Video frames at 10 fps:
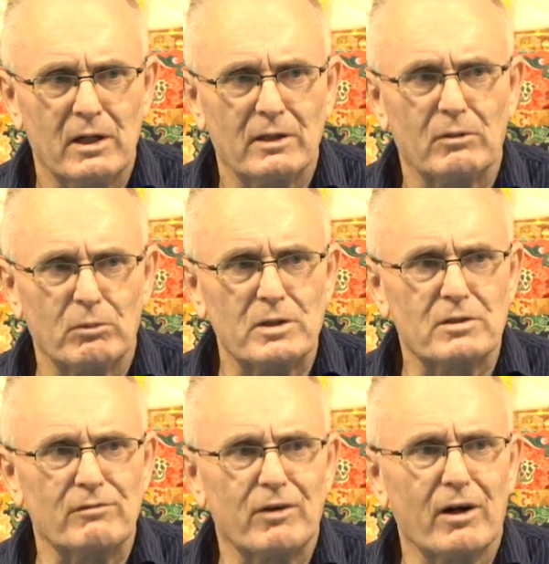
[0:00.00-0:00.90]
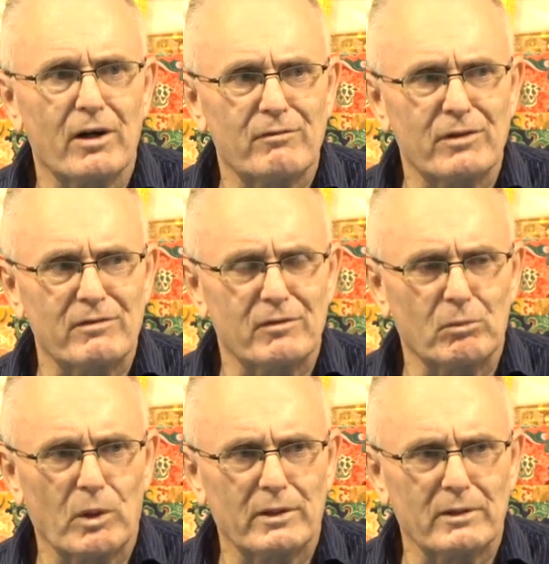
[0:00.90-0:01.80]
that we survive even
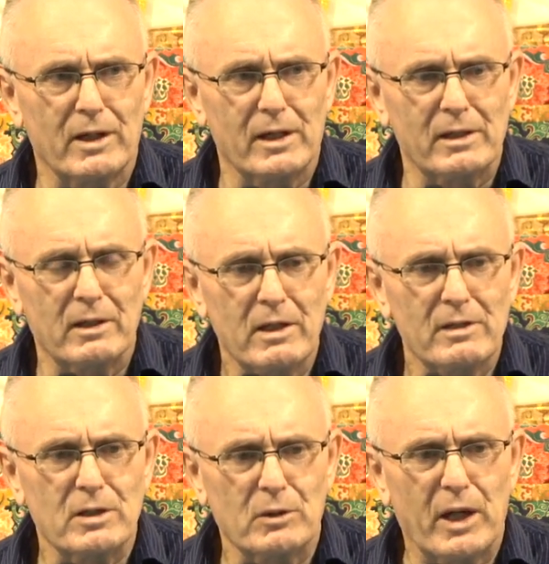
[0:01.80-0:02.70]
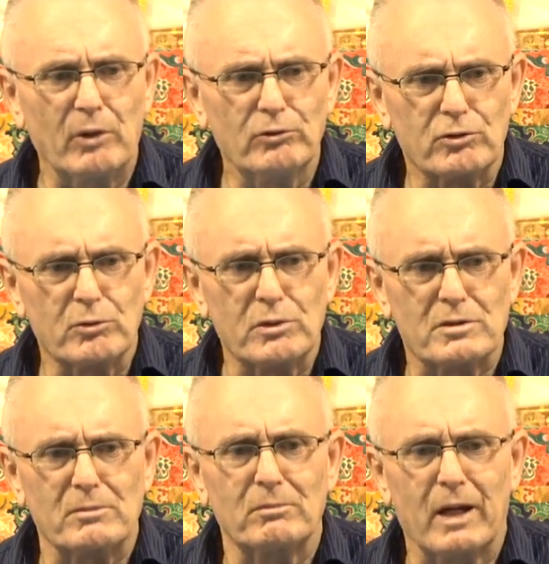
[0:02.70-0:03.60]
one day. So
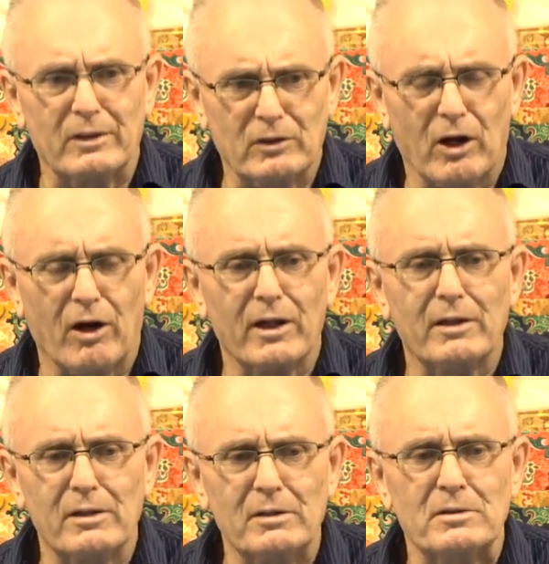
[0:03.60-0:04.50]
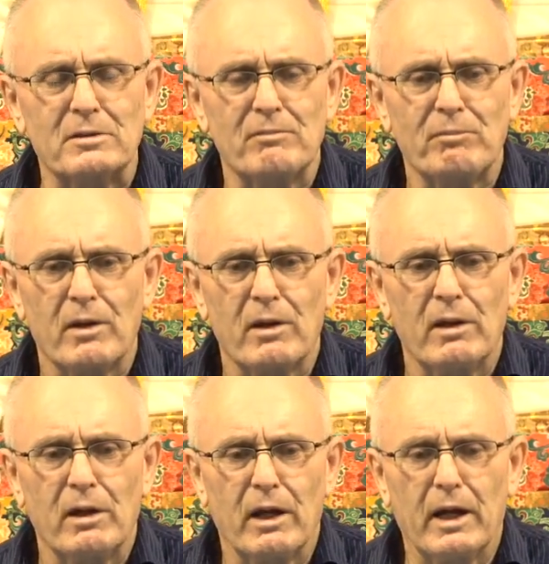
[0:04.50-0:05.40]
altruism and kindness
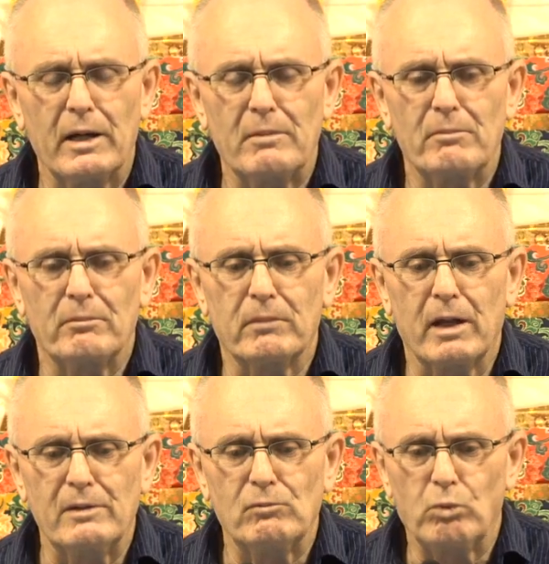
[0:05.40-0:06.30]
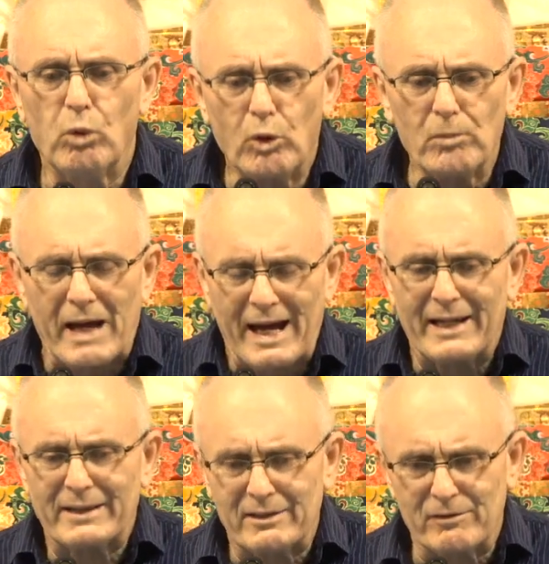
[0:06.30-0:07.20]
and
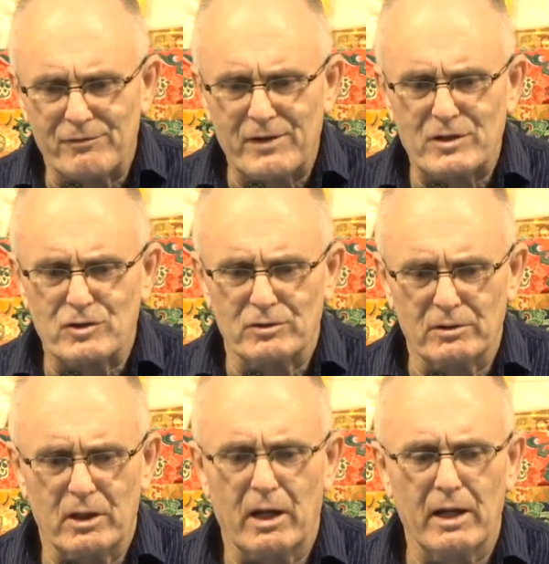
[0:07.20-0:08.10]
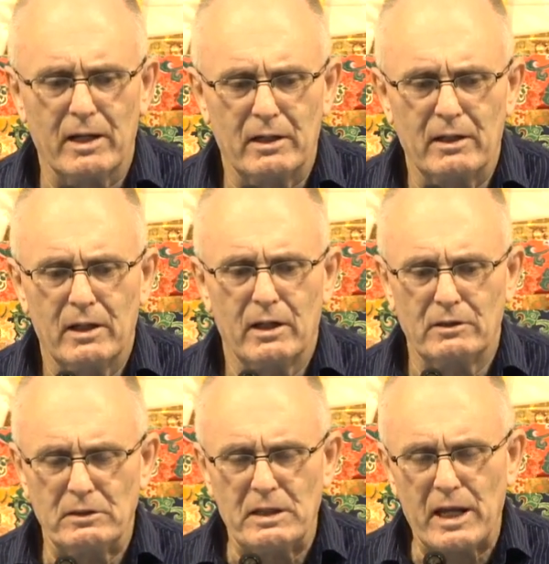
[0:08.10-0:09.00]
warm-hearted affection are
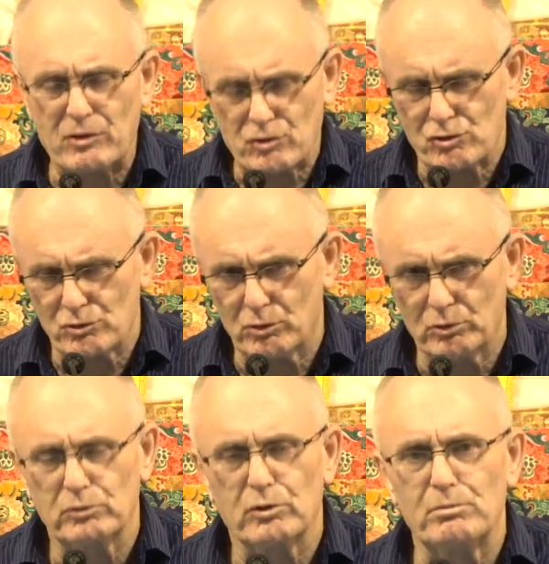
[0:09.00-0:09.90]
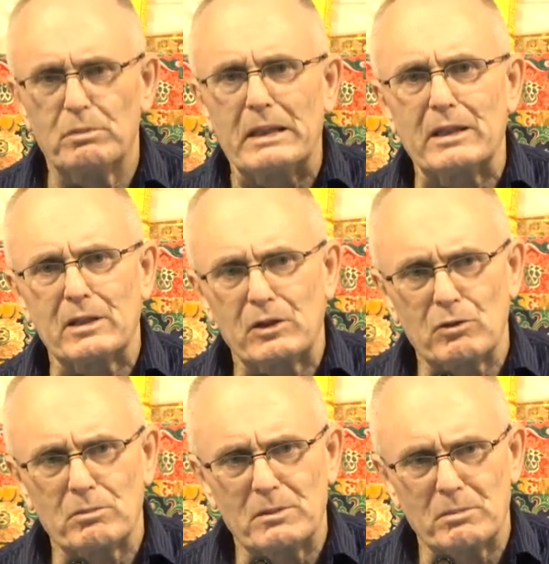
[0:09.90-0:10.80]
natural to being a
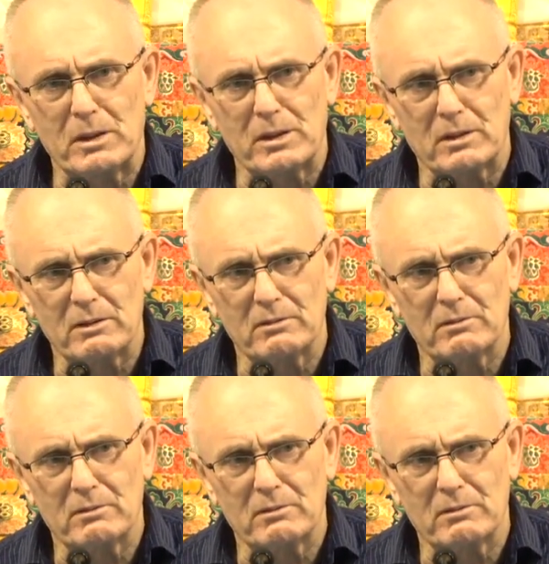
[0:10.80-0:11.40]
human being.